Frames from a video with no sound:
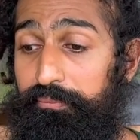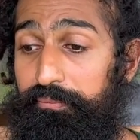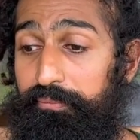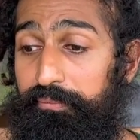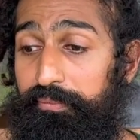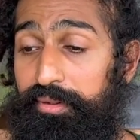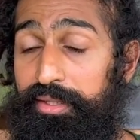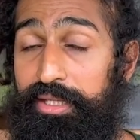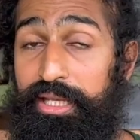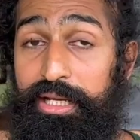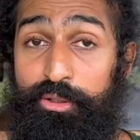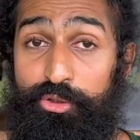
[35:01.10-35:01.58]

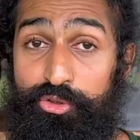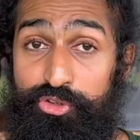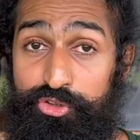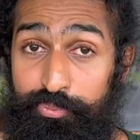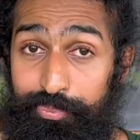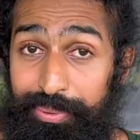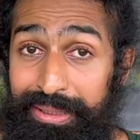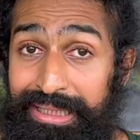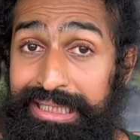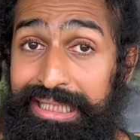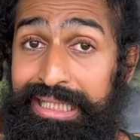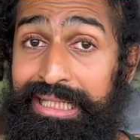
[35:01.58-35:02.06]
they could
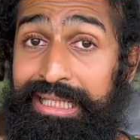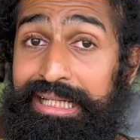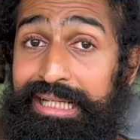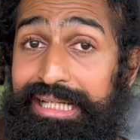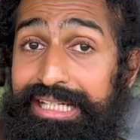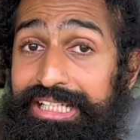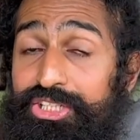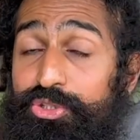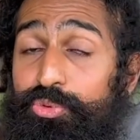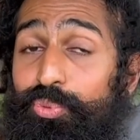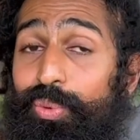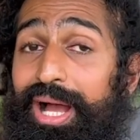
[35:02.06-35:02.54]
speak
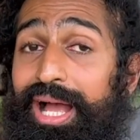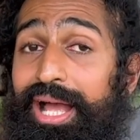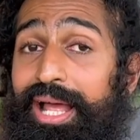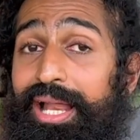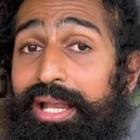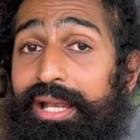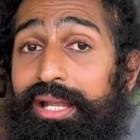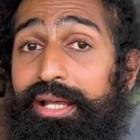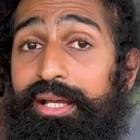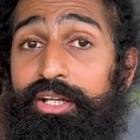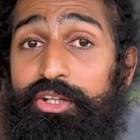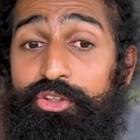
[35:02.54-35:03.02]
English
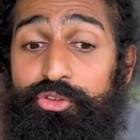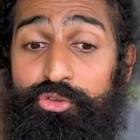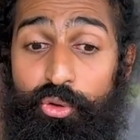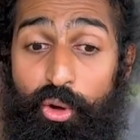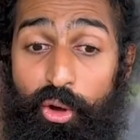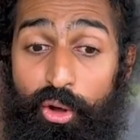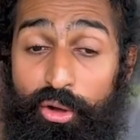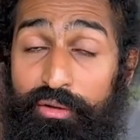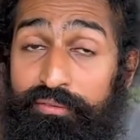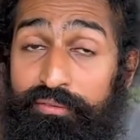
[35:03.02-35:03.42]
well. So all